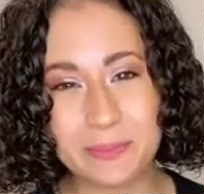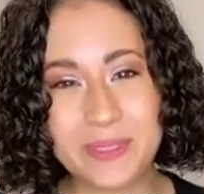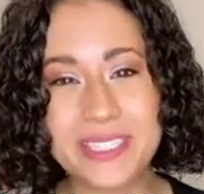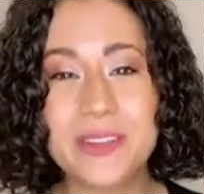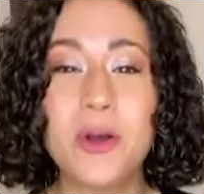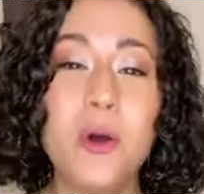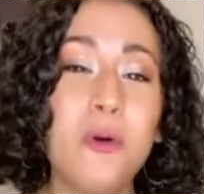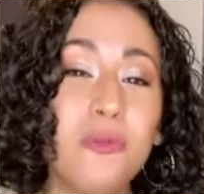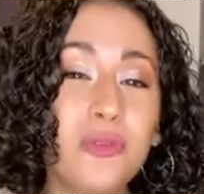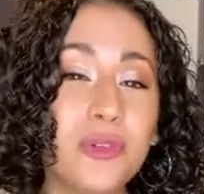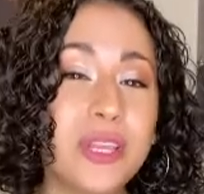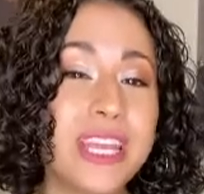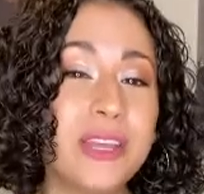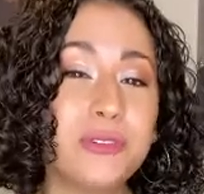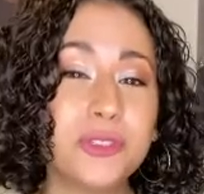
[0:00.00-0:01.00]
and
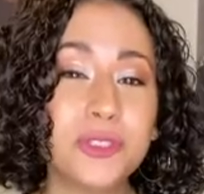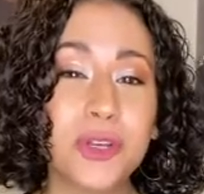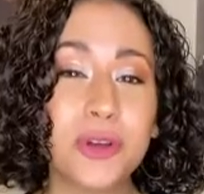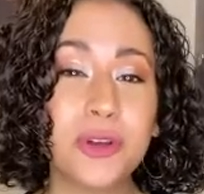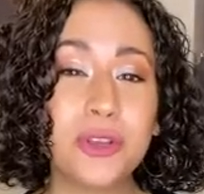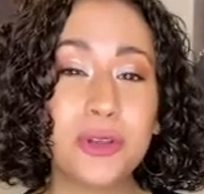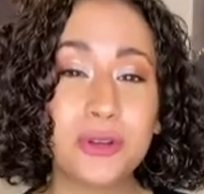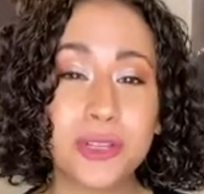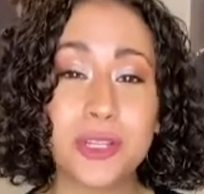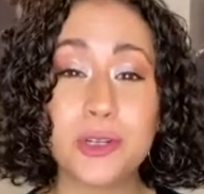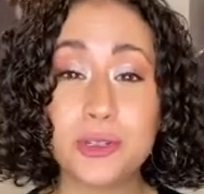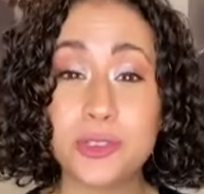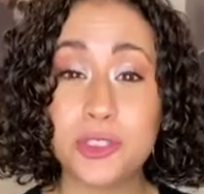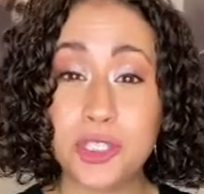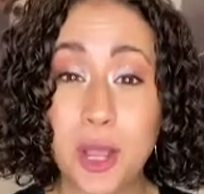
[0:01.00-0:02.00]
hopefully you'll turn your
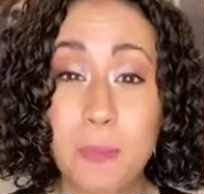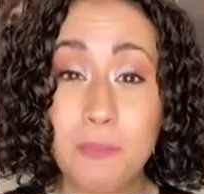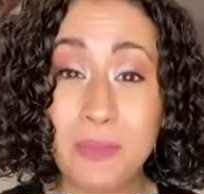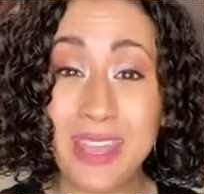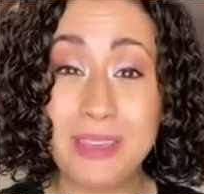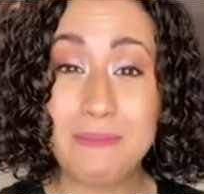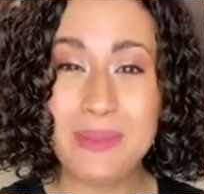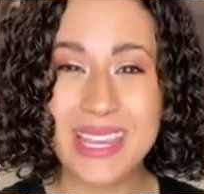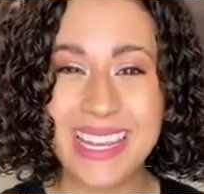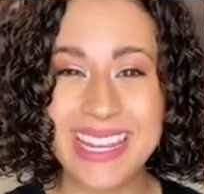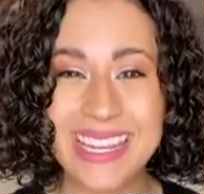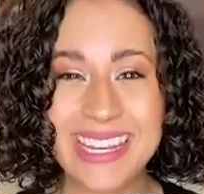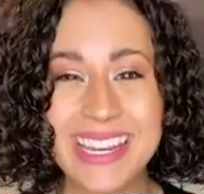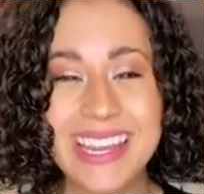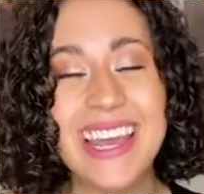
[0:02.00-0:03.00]
little jumping
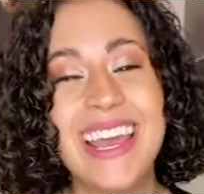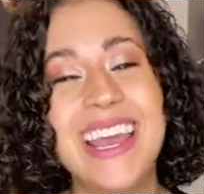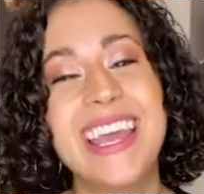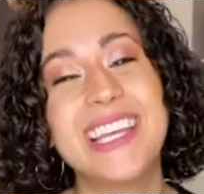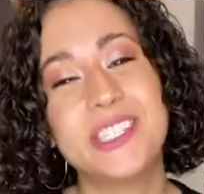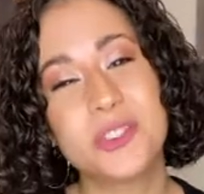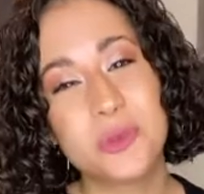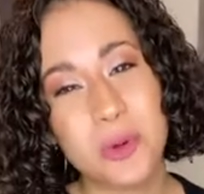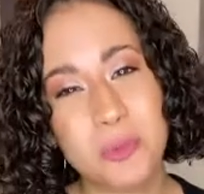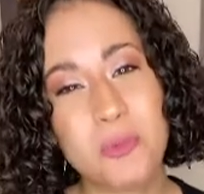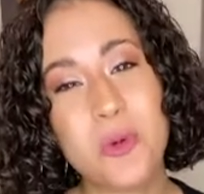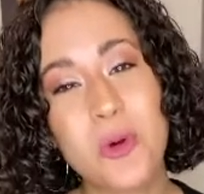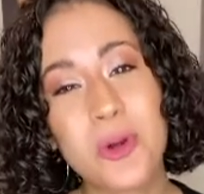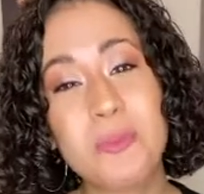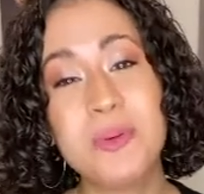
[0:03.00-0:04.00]
bean into a
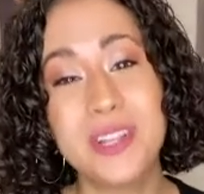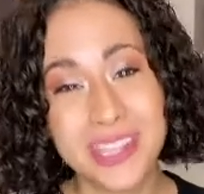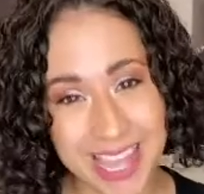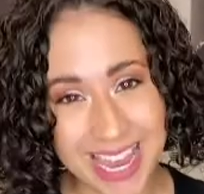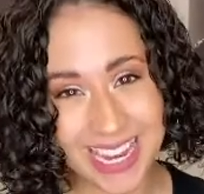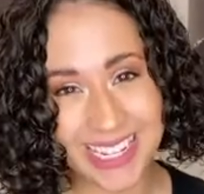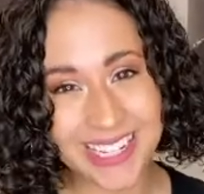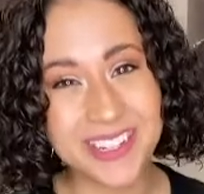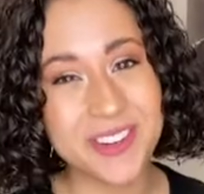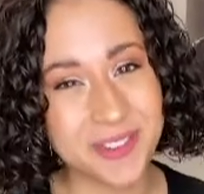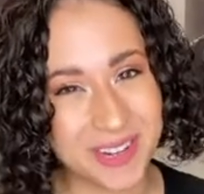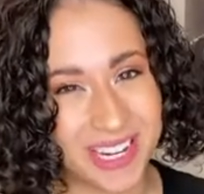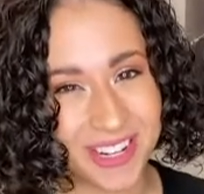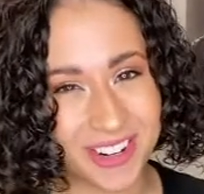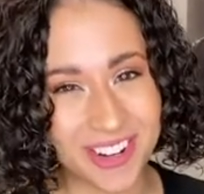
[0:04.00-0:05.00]
more polite
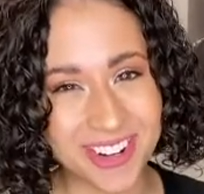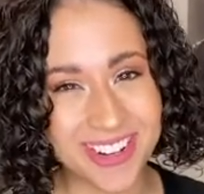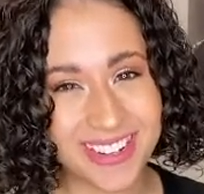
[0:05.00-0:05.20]
greeter.